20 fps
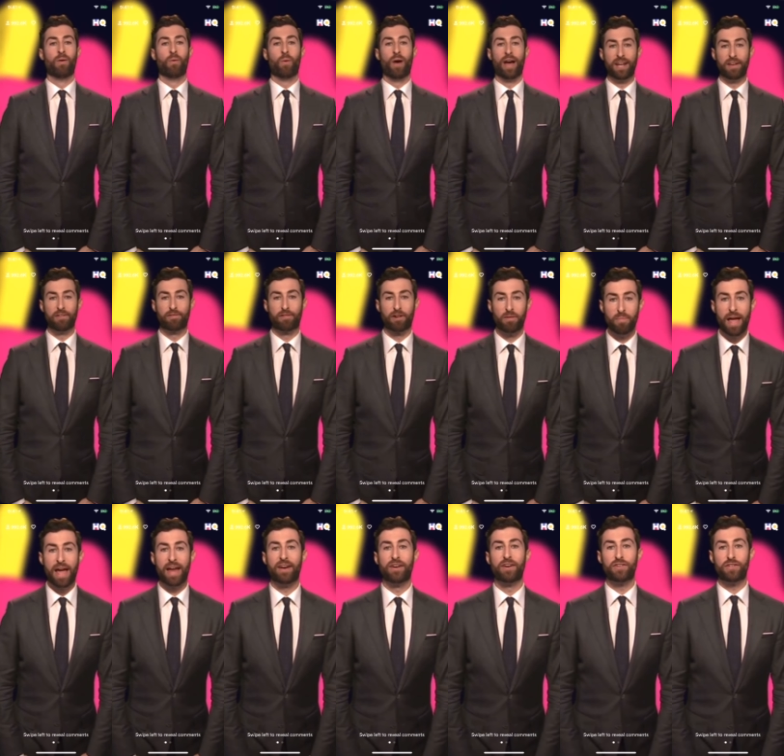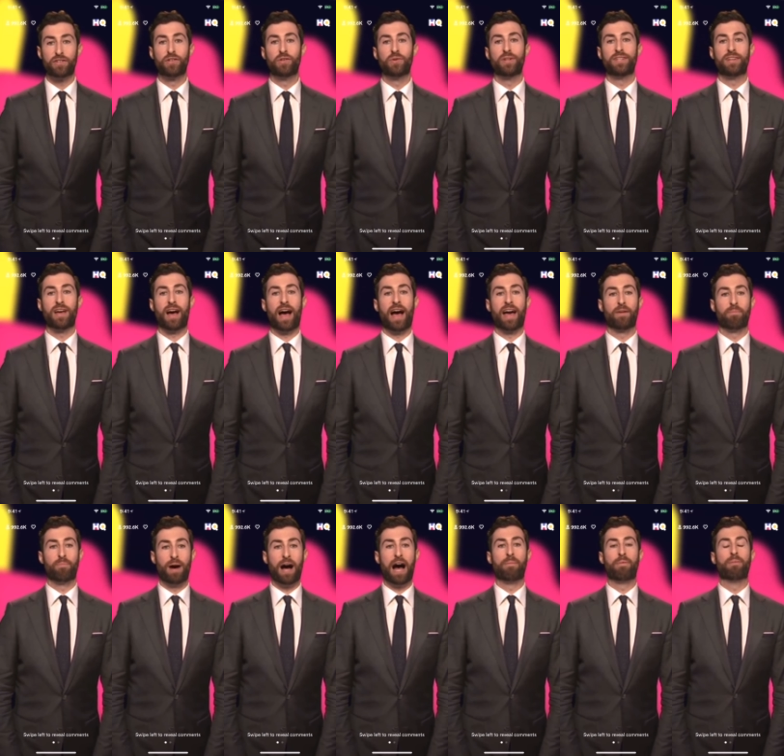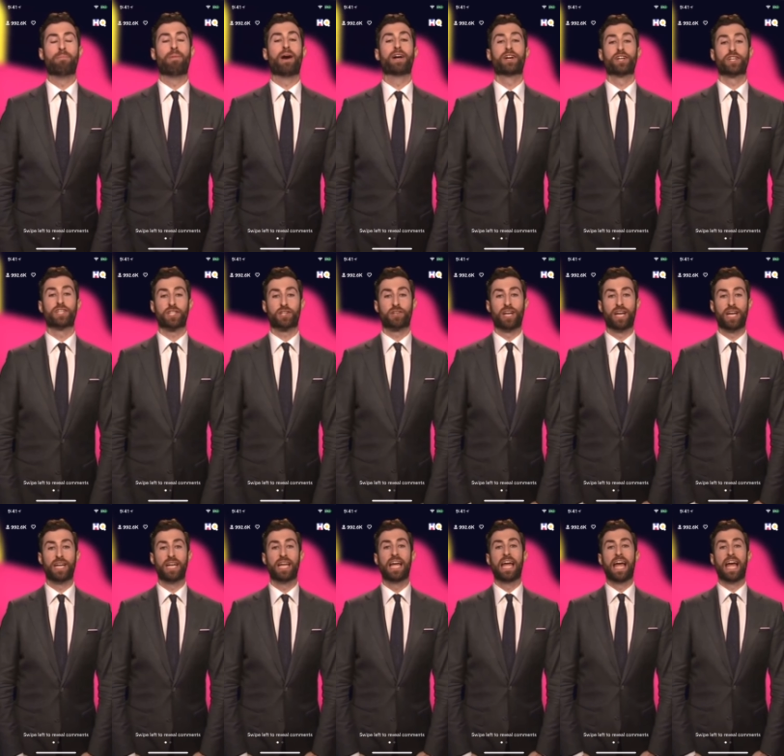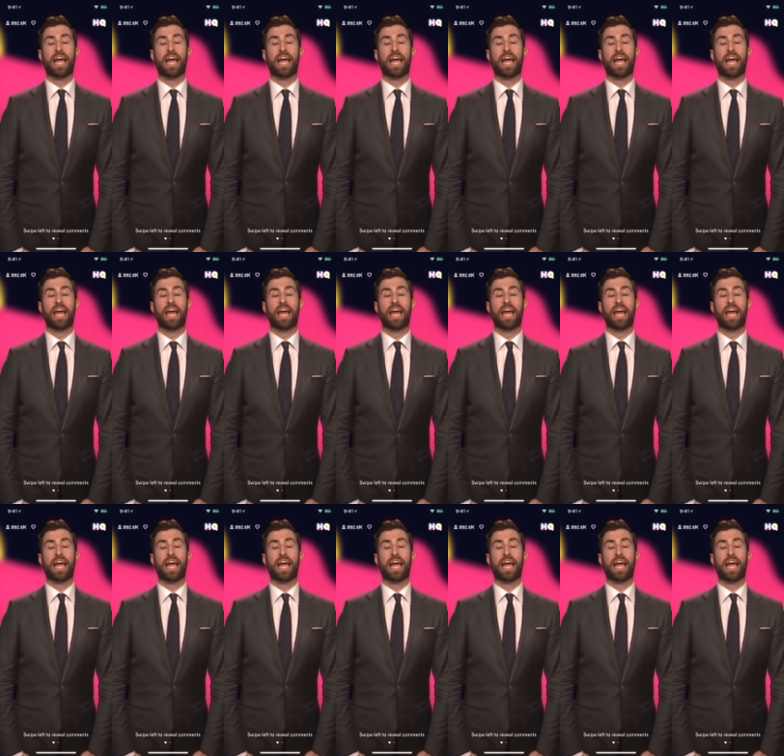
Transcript: waiting for a man in a suit and tie to pop up on your screen